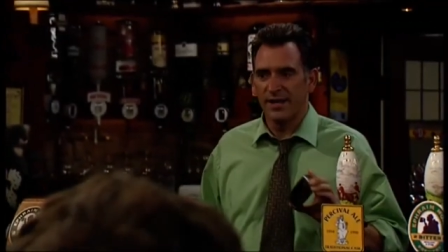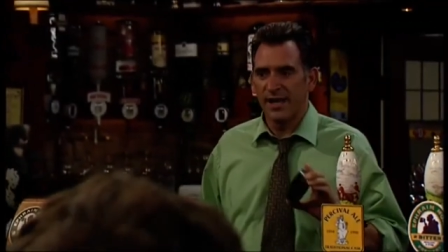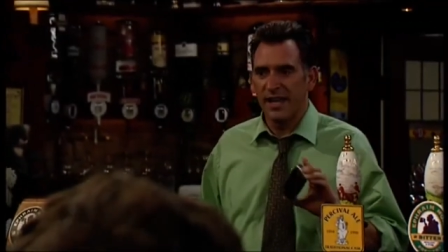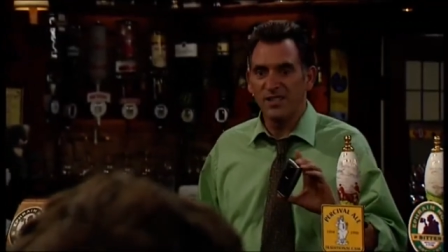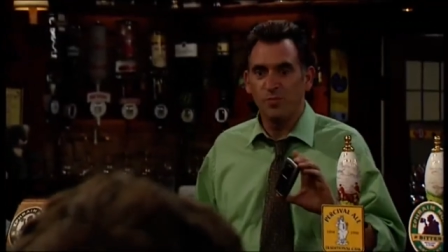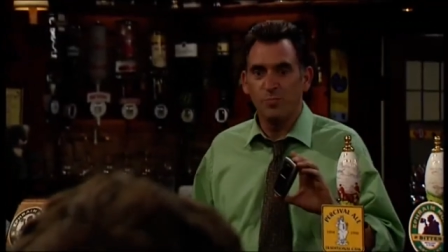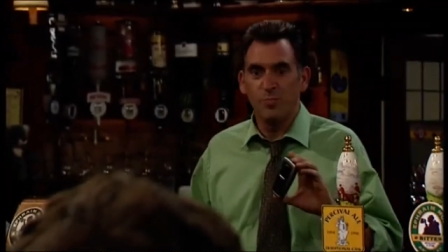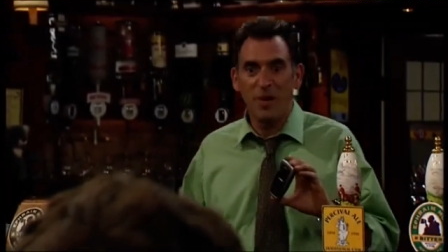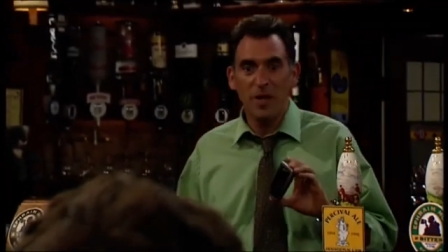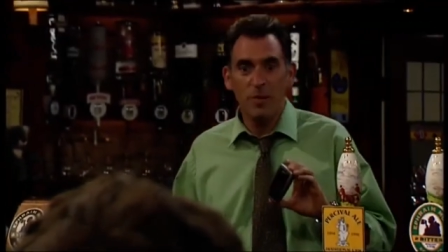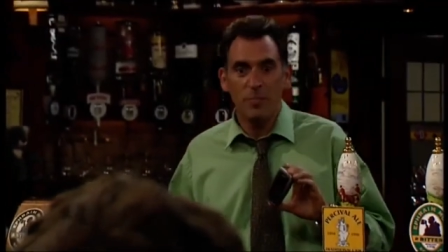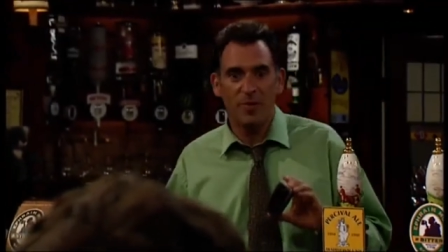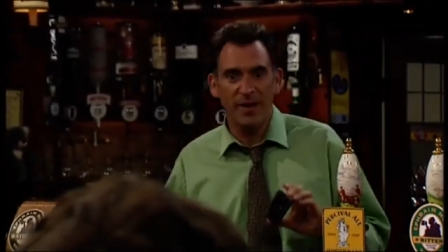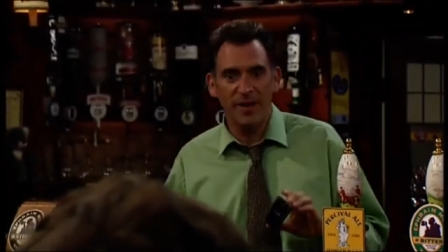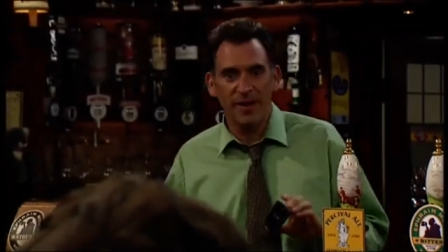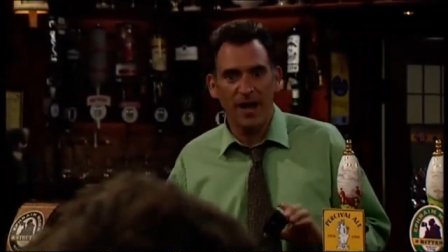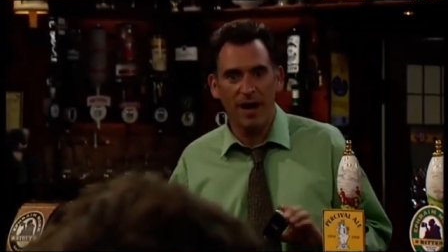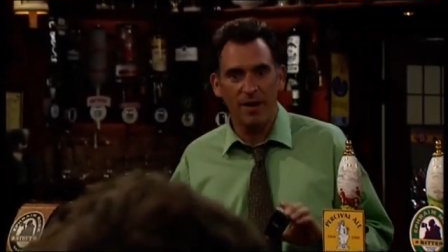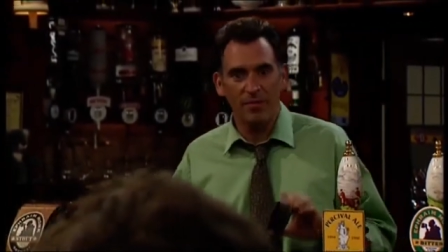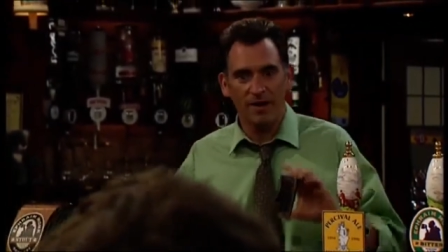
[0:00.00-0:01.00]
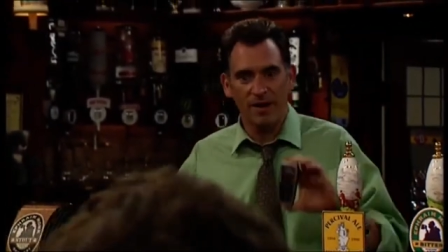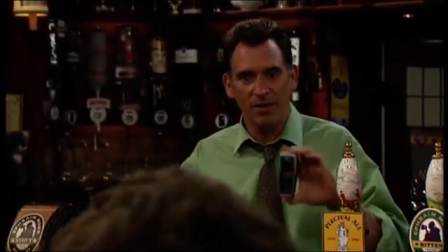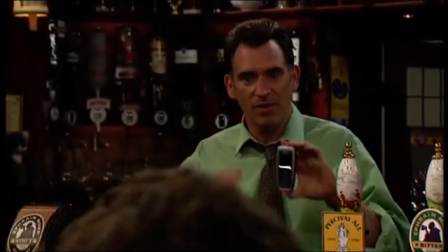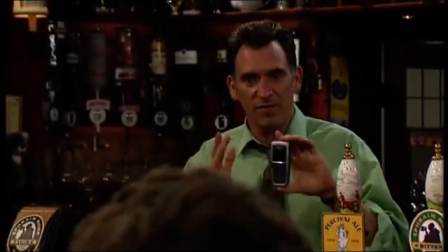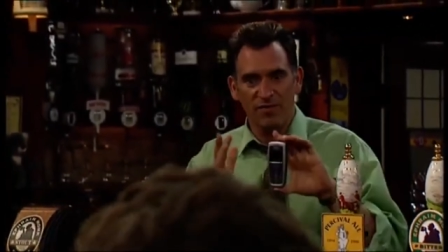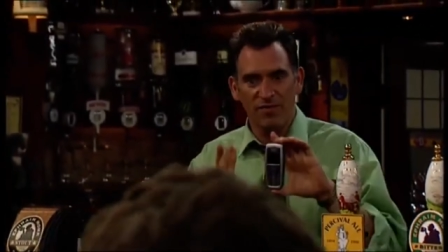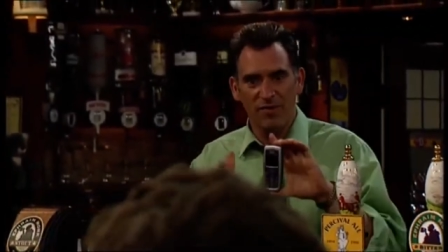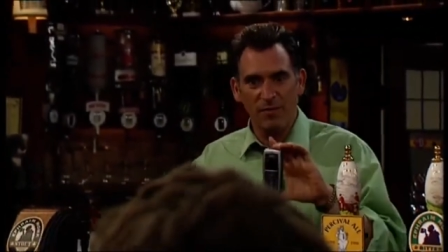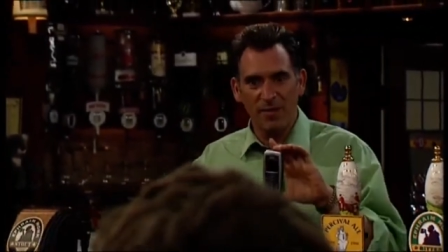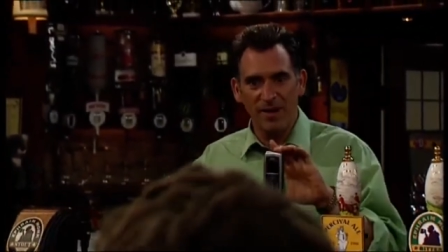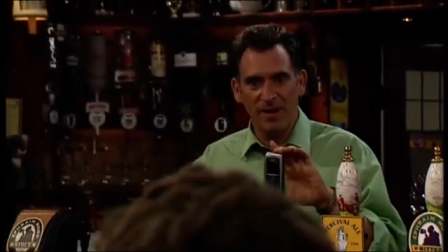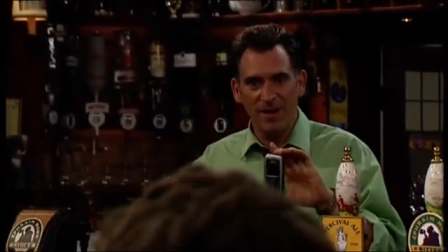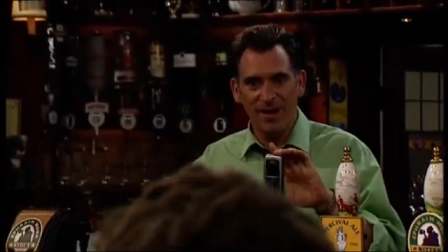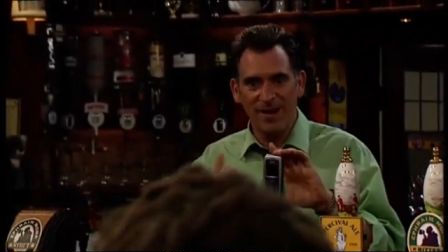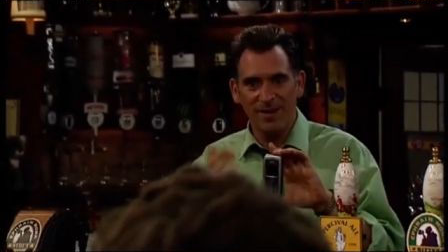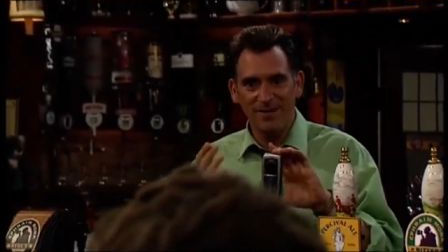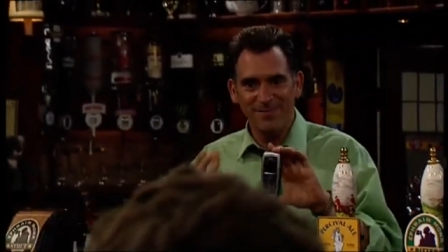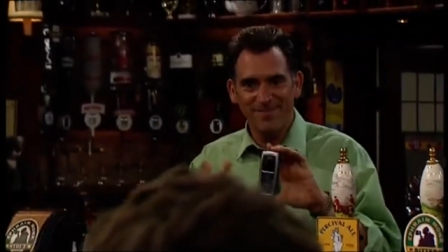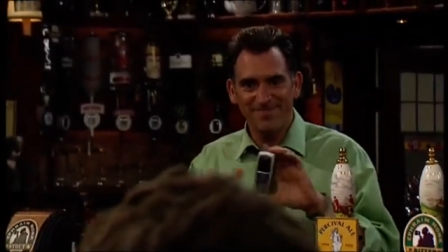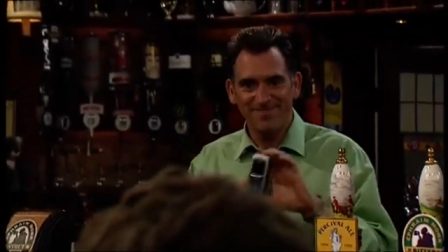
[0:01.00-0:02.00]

keeps beeping at me. Look familiar?